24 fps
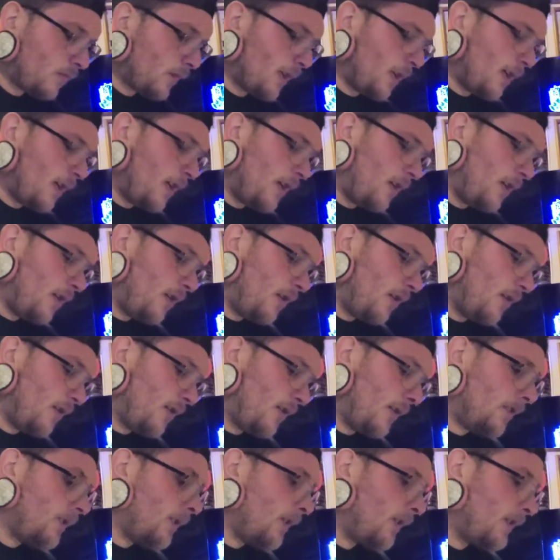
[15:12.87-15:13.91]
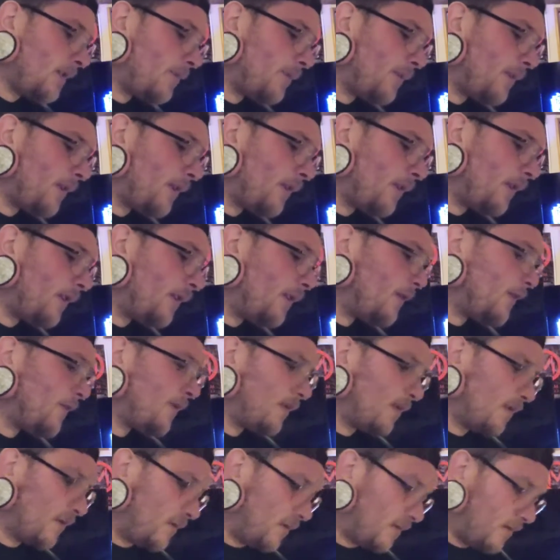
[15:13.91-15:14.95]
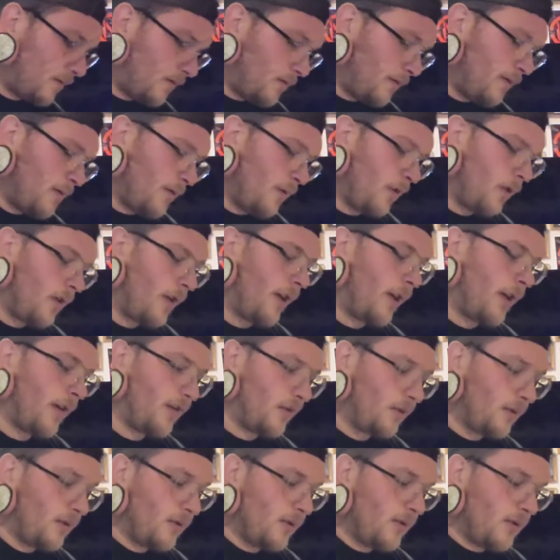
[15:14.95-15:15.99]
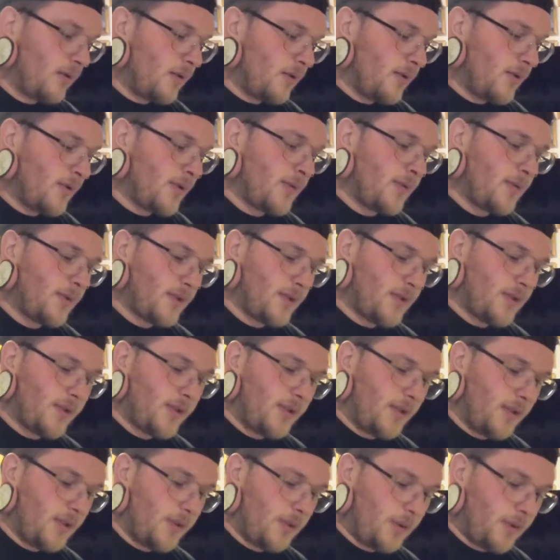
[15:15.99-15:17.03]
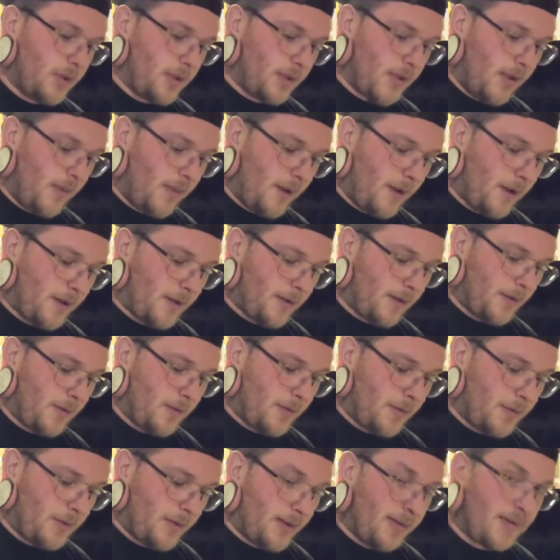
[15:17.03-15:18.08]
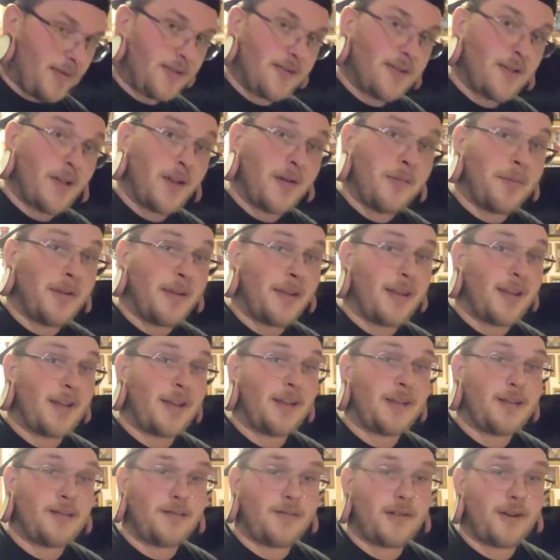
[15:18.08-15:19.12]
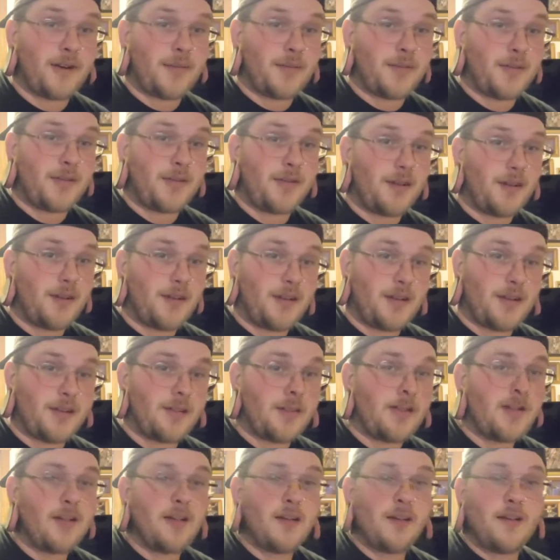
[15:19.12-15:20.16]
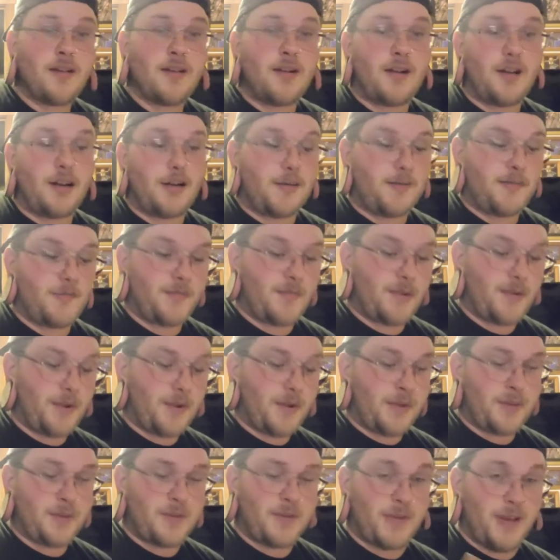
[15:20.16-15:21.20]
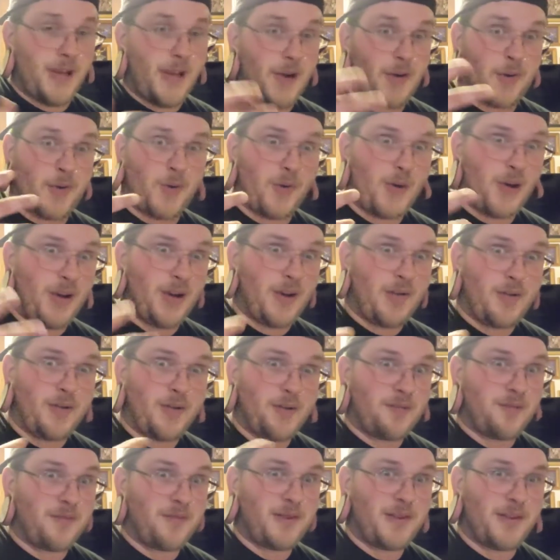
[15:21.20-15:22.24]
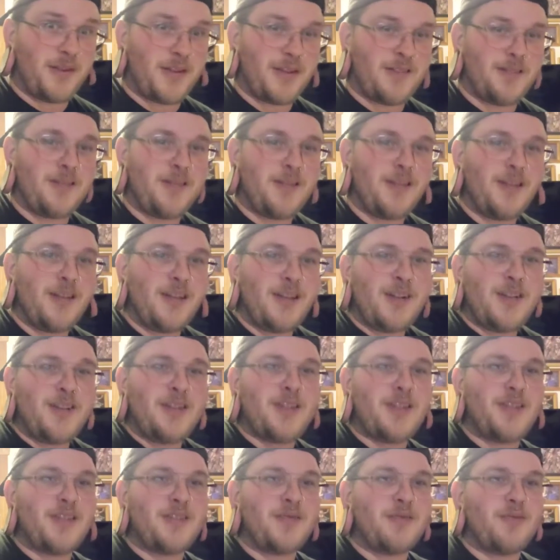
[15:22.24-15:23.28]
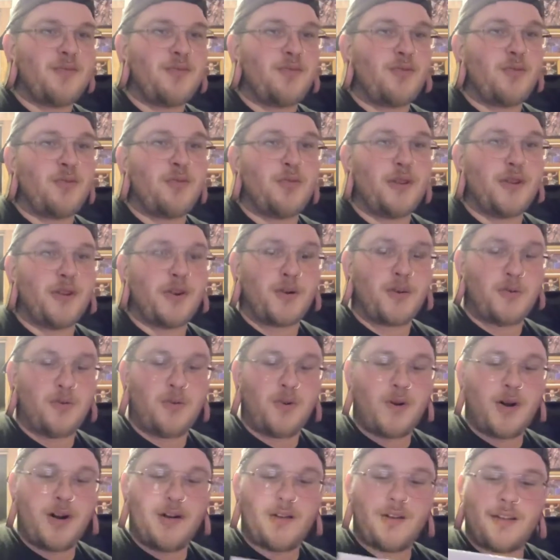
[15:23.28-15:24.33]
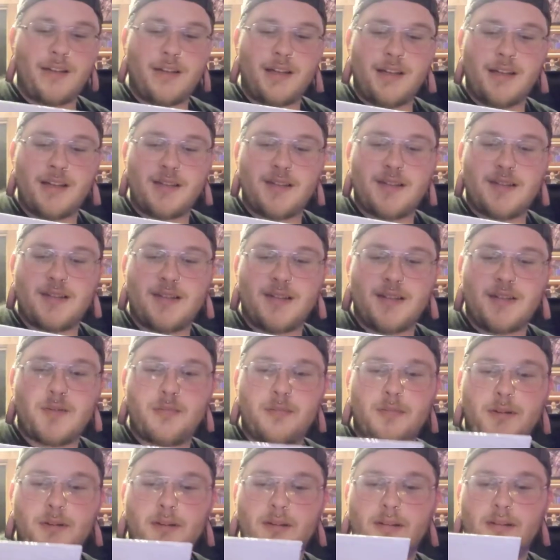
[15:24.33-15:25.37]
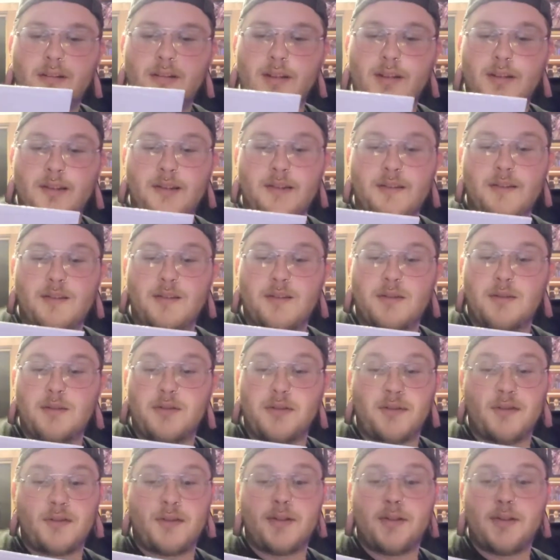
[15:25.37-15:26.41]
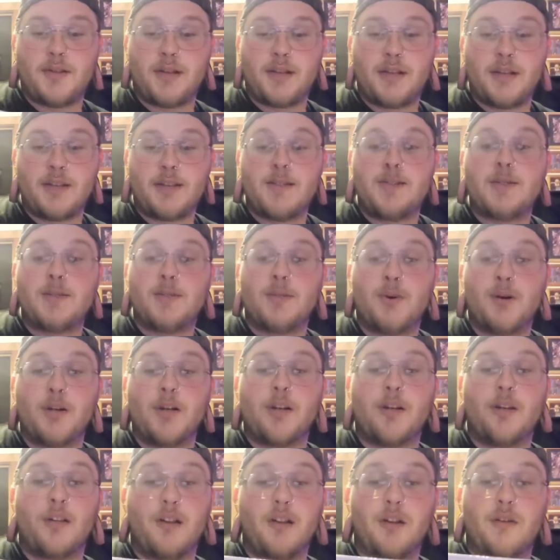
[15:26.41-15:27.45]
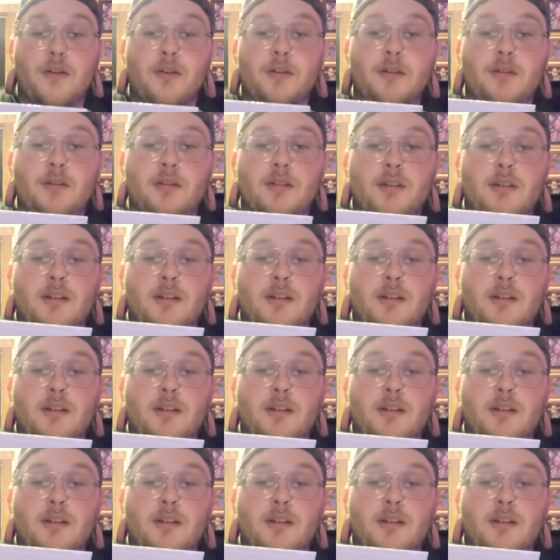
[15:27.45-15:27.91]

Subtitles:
And looks like last but not least, okay, so this one's a sealed one. I'm not going to open this until I make it framed and everything, so they don't scatter around and frickin' ruin their quality and such. But this is just looking at this one alone,